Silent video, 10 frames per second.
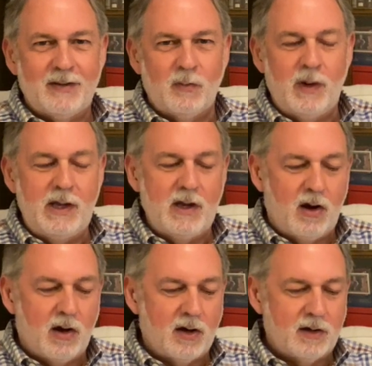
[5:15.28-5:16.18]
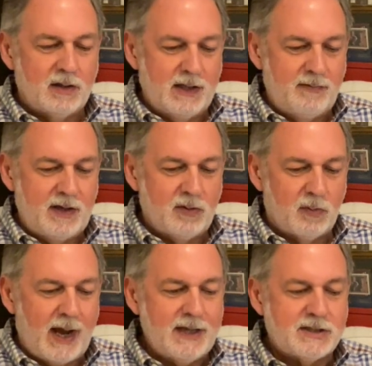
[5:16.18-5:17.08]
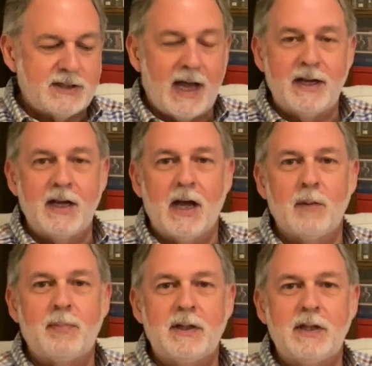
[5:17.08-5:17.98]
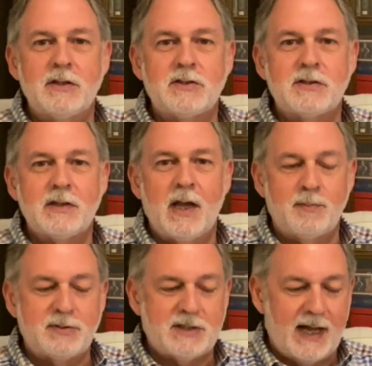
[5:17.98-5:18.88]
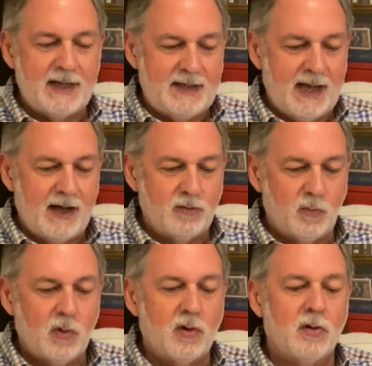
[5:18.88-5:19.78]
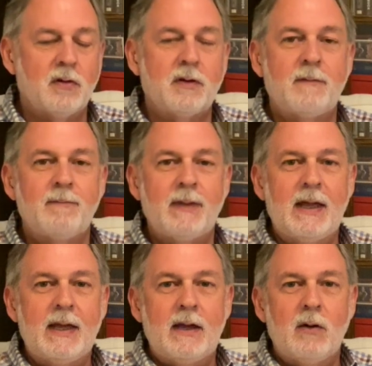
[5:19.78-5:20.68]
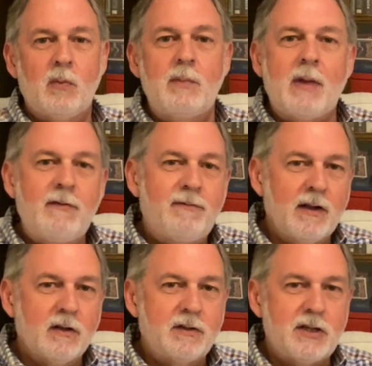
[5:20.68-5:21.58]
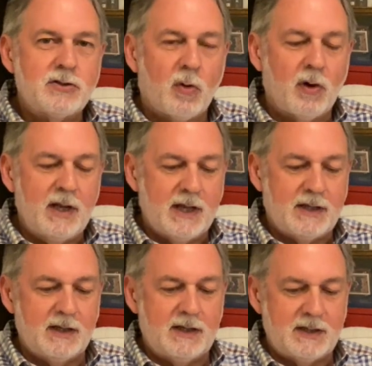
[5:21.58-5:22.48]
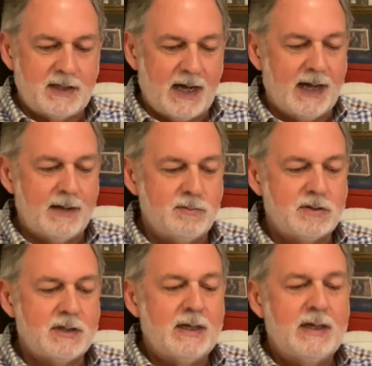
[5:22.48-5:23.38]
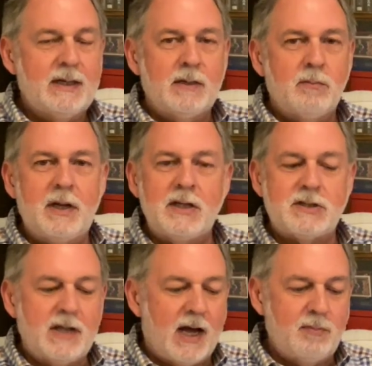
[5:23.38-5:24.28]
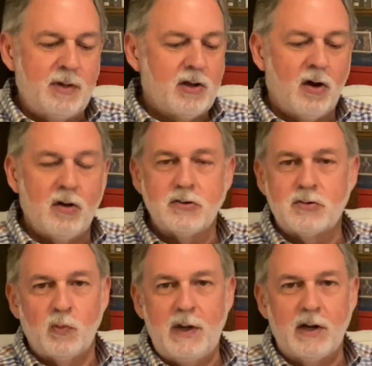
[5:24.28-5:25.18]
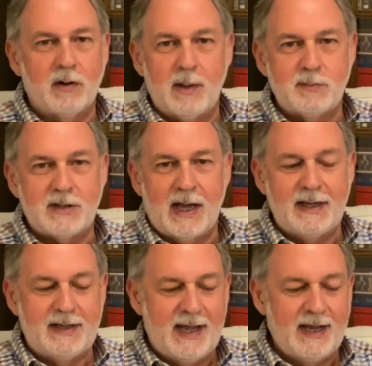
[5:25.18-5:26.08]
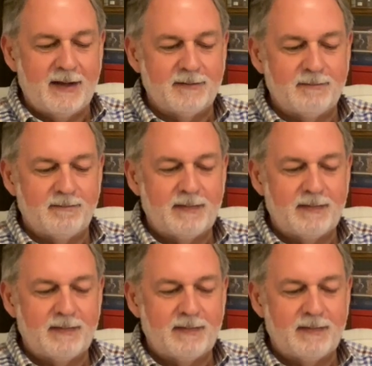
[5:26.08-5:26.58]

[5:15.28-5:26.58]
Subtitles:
We are living right side up in this upside down world. We may feel disoriented at times, but it's not because we are upside down.